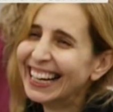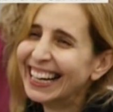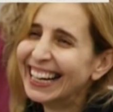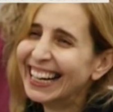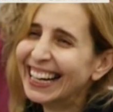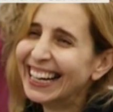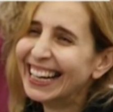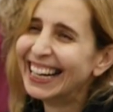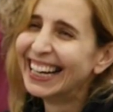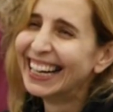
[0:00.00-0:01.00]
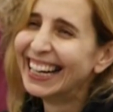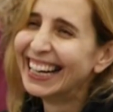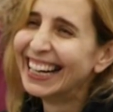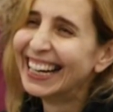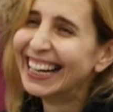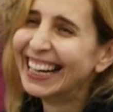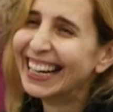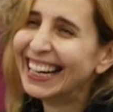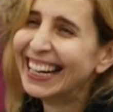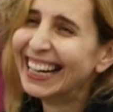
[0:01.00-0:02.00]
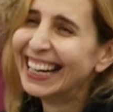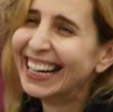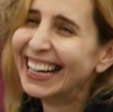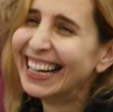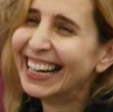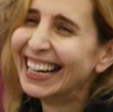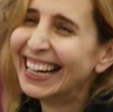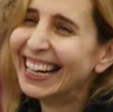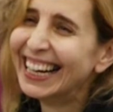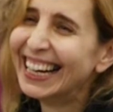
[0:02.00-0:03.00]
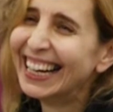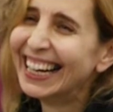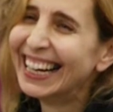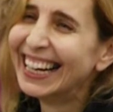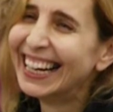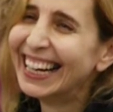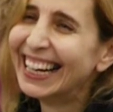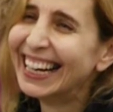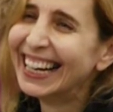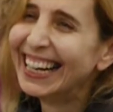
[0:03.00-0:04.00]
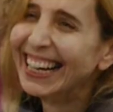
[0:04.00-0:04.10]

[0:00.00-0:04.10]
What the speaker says: This person isn't speaking.